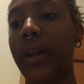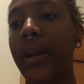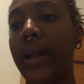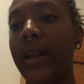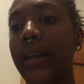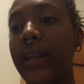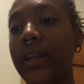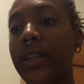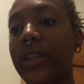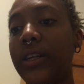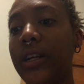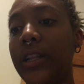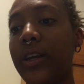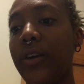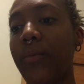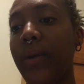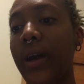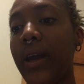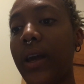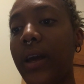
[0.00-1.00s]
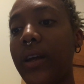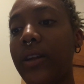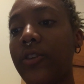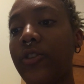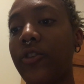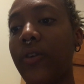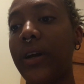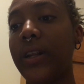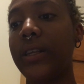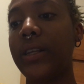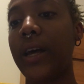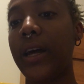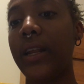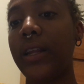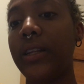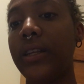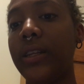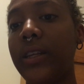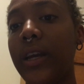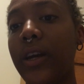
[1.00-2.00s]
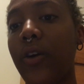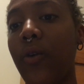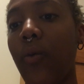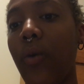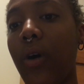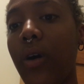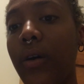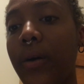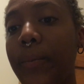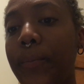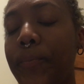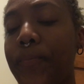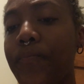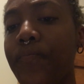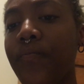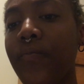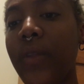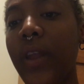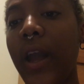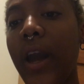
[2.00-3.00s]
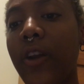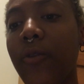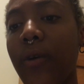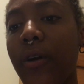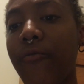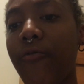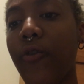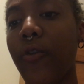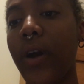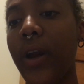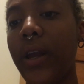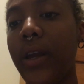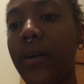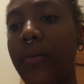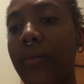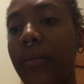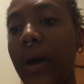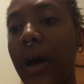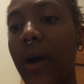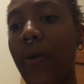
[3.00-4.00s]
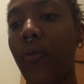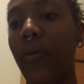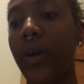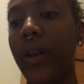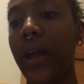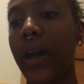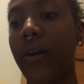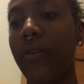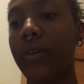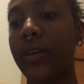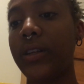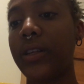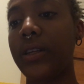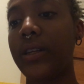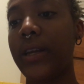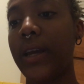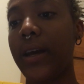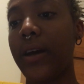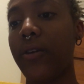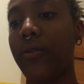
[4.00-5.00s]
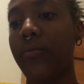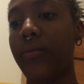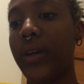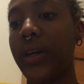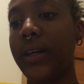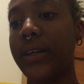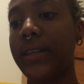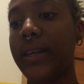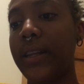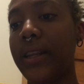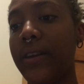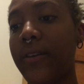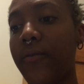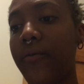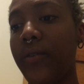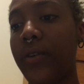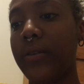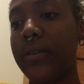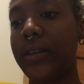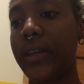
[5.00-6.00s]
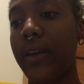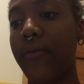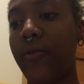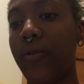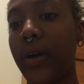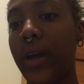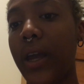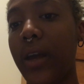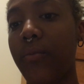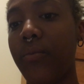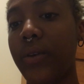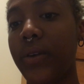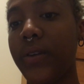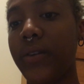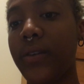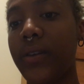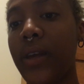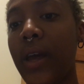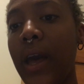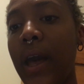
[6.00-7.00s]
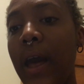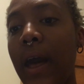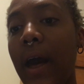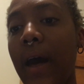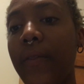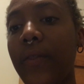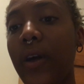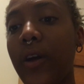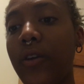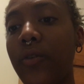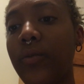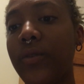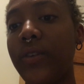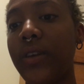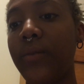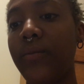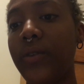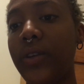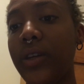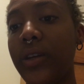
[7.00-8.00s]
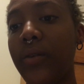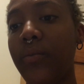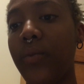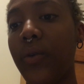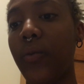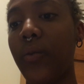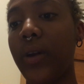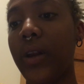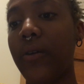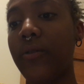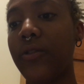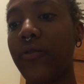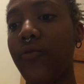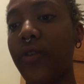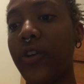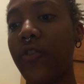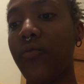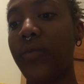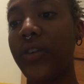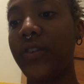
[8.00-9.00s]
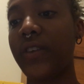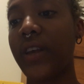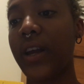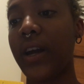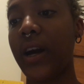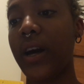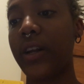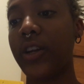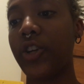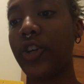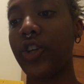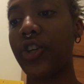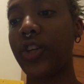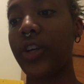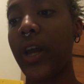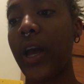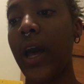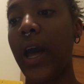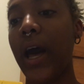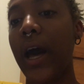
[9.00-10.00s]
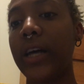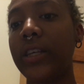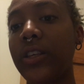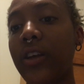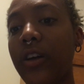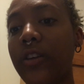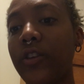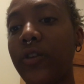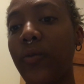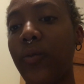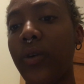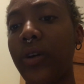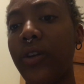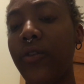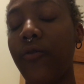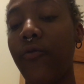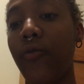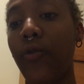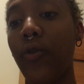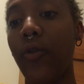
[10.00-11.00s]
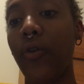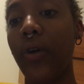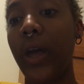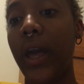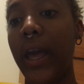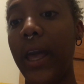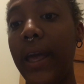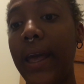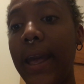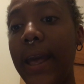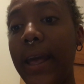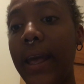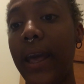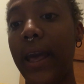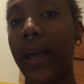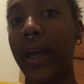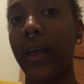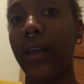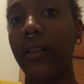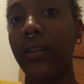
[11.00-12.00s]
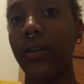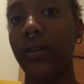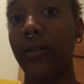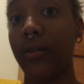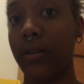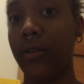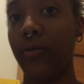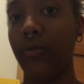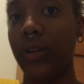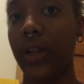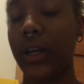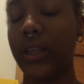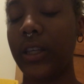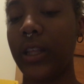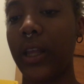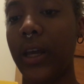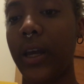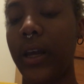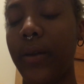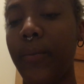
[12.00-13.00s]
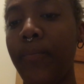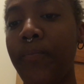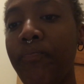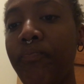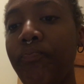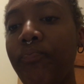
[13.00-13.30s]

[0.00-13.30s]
and I needed to clear my head, so I decided to take a walk. At around 4 a.m., I went out into town because I didn't feel safe on campus. I thought it was empty, but when I was in front of Miss Saigonish, I saw someone in full KKK, the Ku Klux Klan,